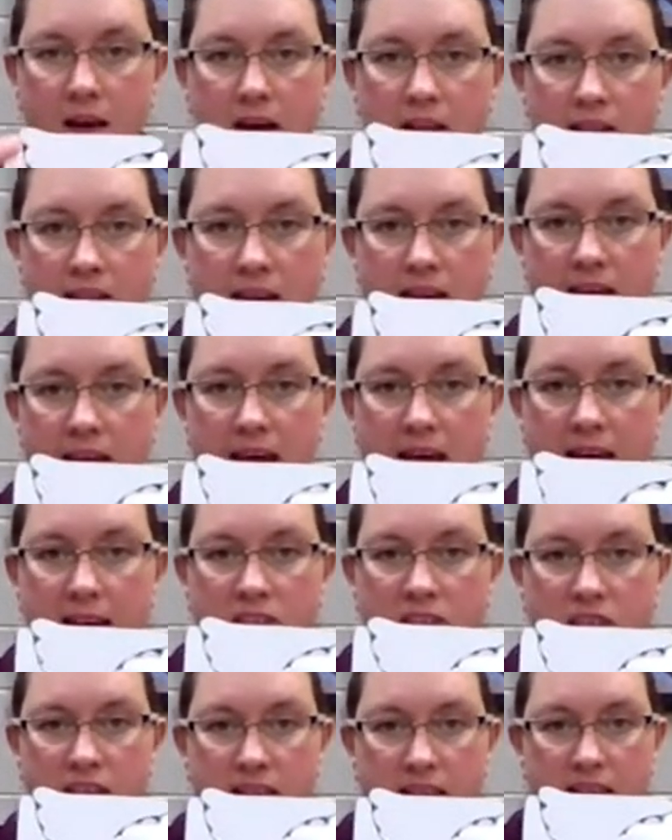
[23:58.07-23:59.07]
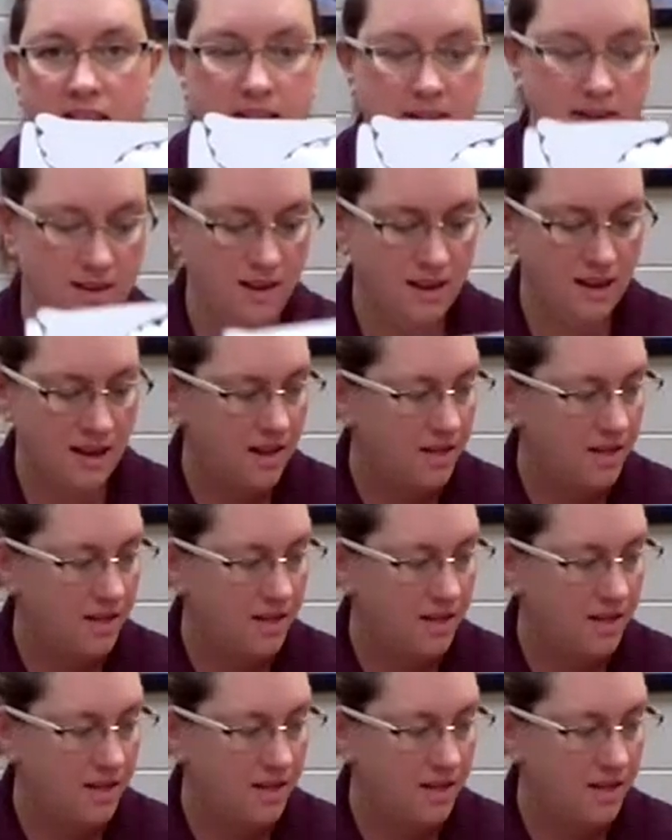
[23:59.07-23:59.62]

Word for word: on the edges.